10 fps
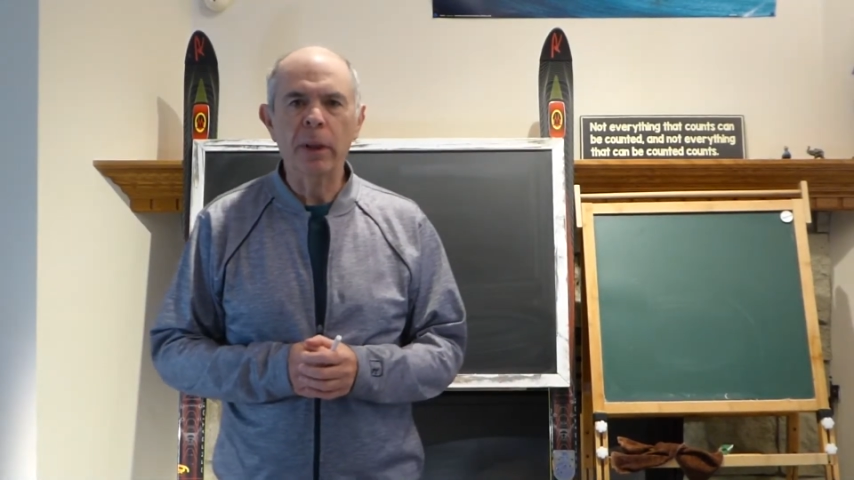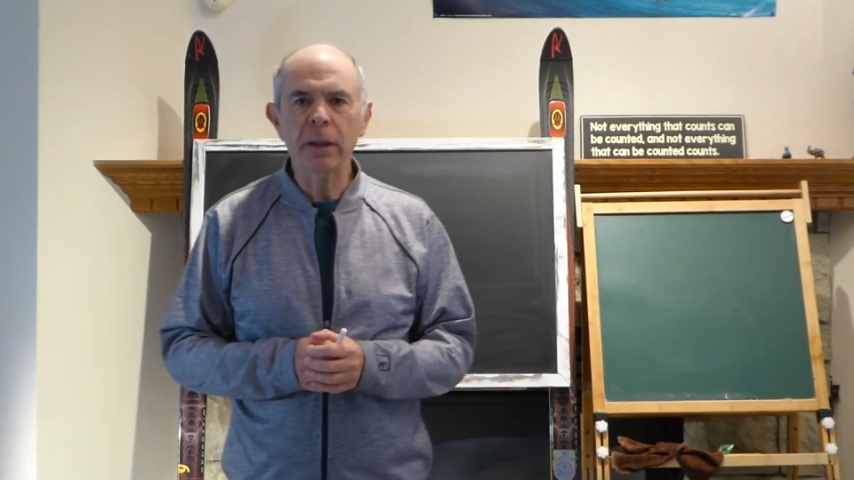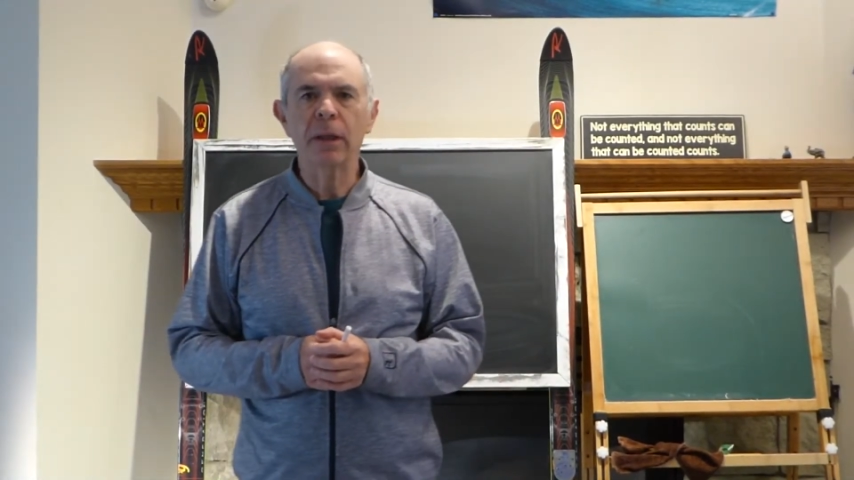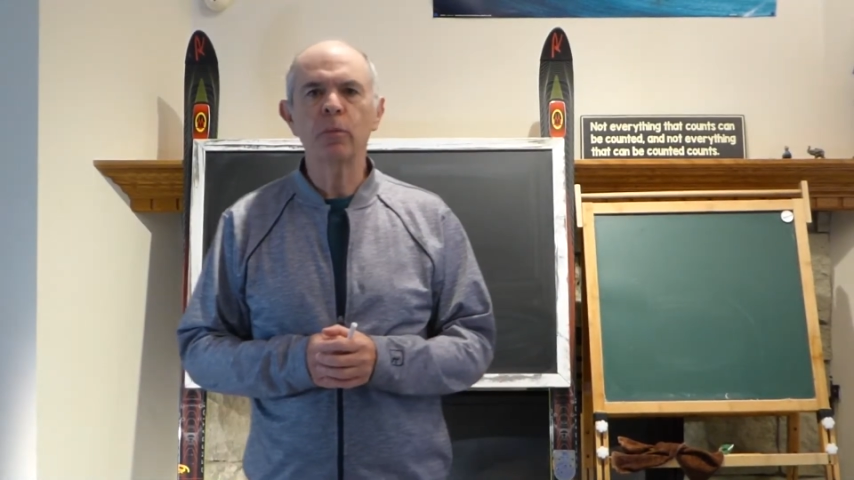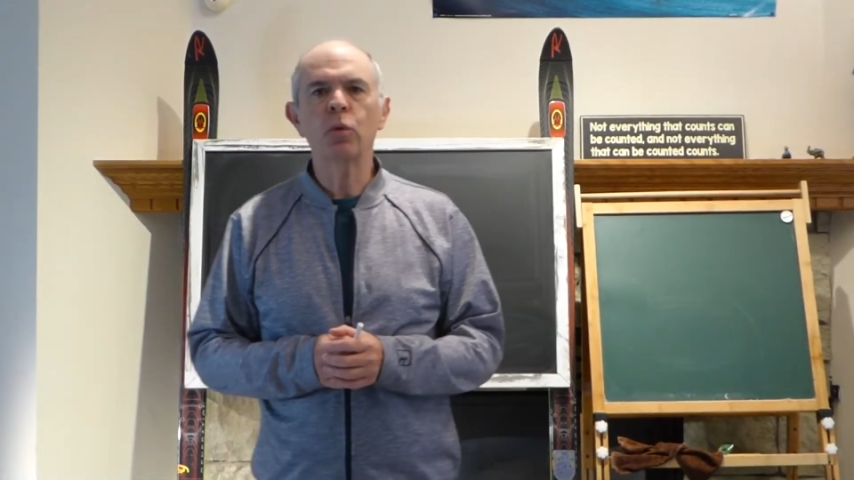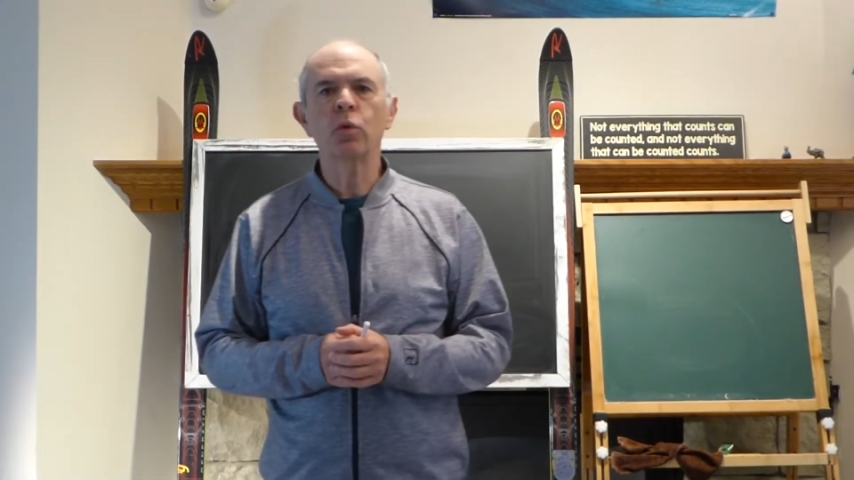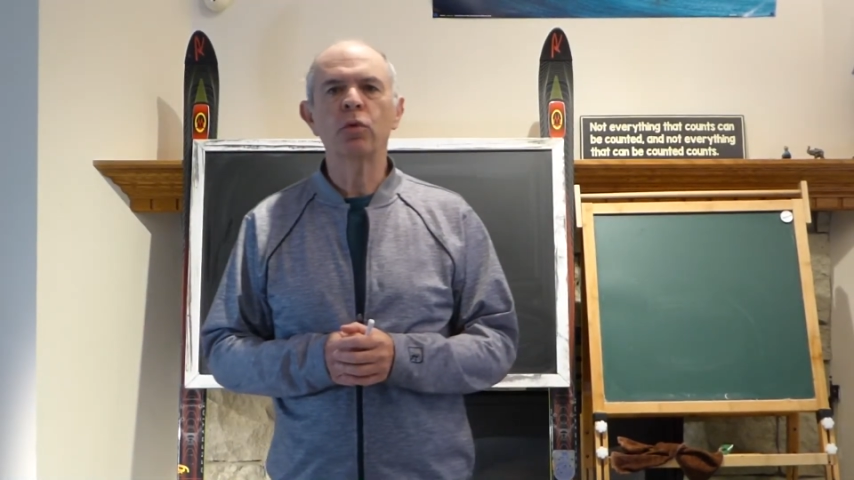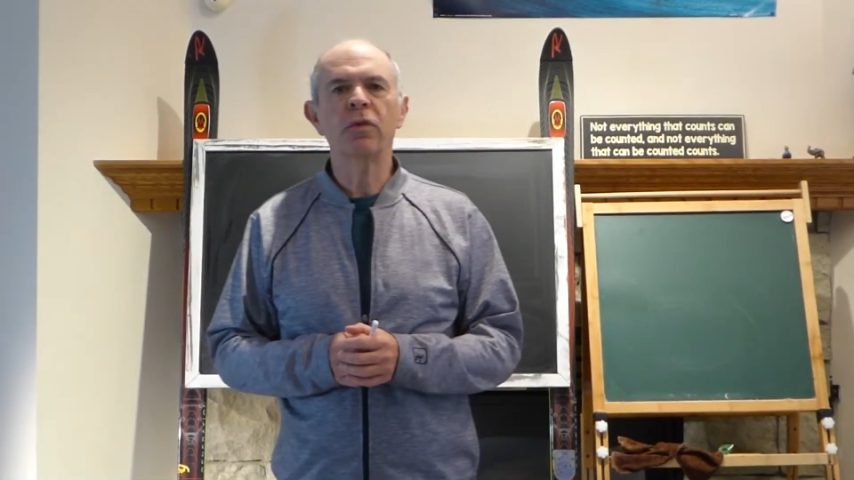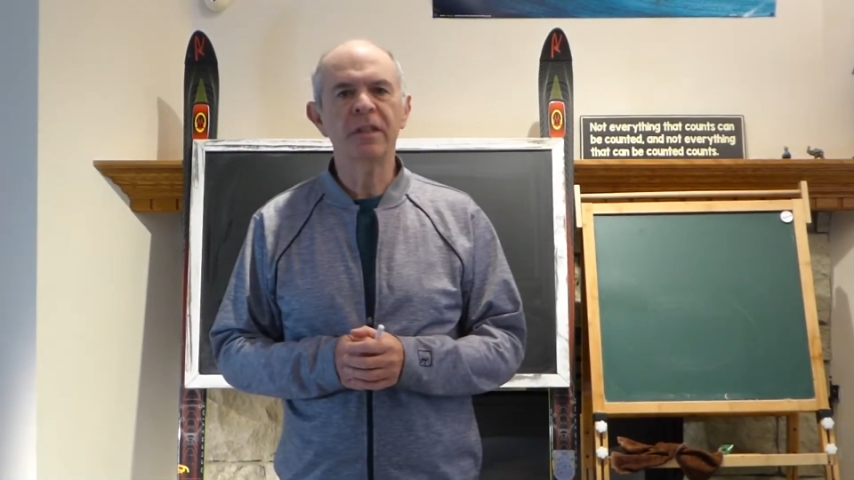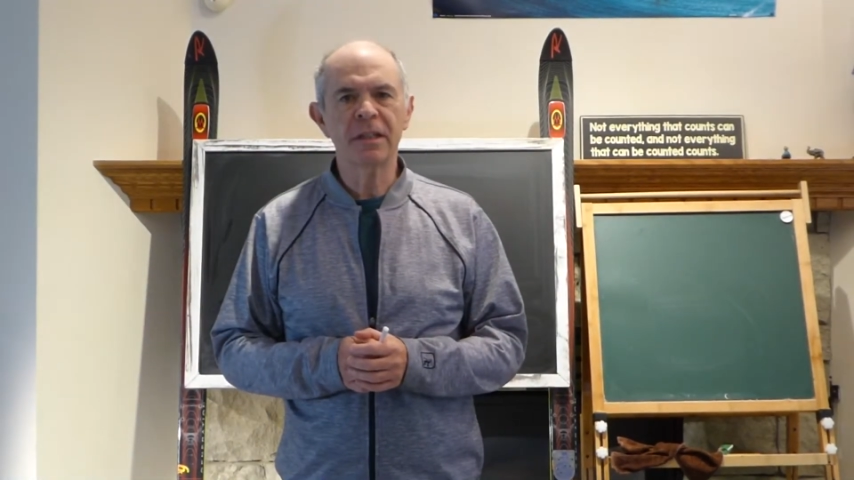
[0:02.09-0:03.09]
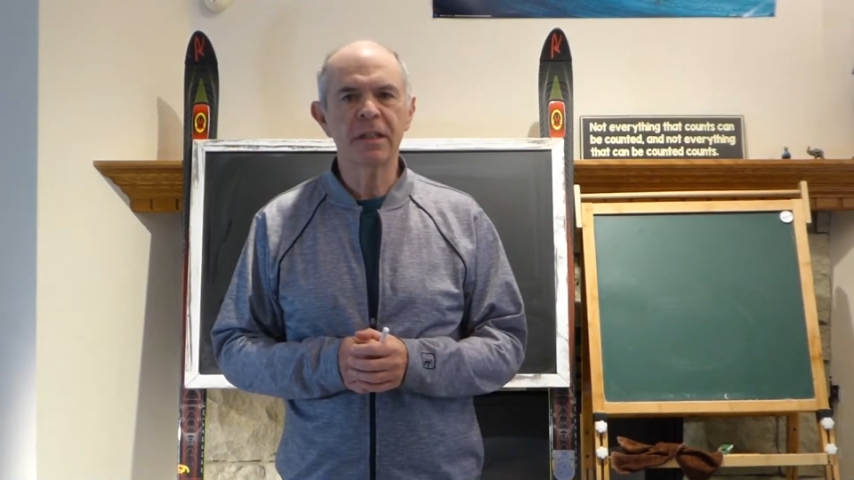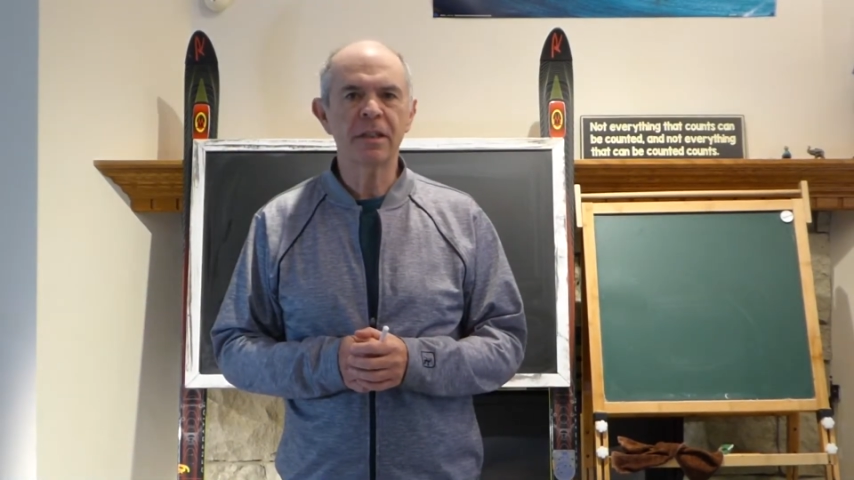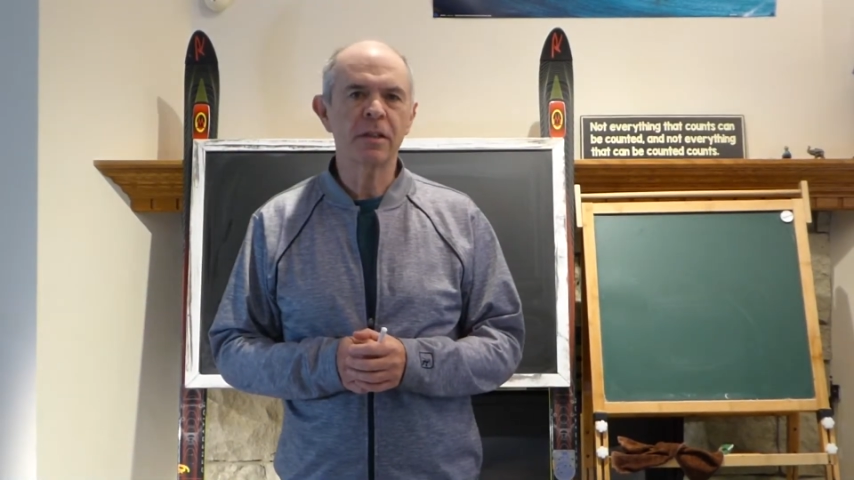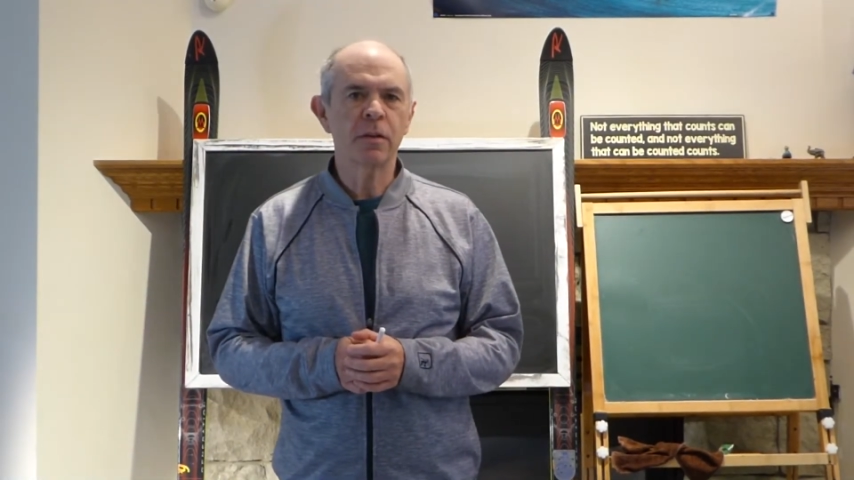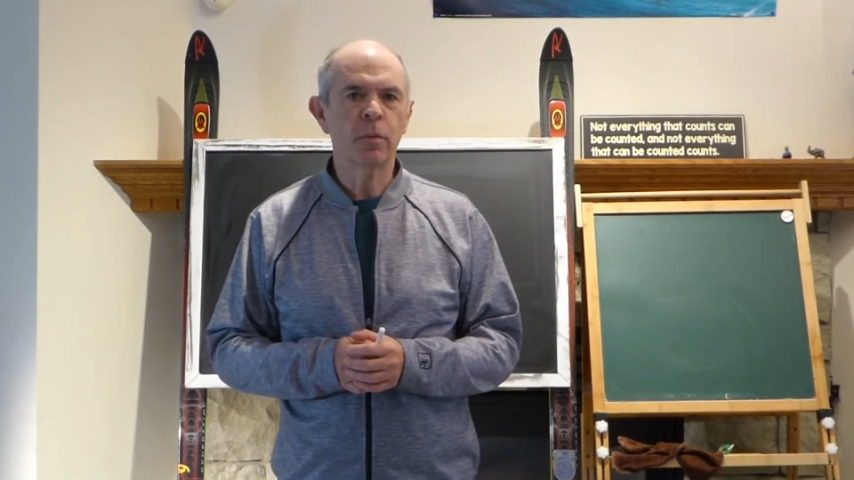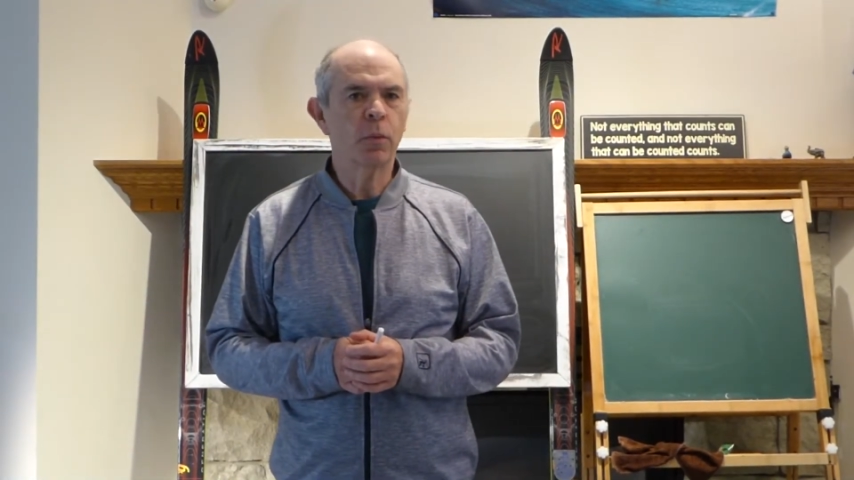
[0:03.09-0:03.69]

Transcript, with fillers: welcome to Physics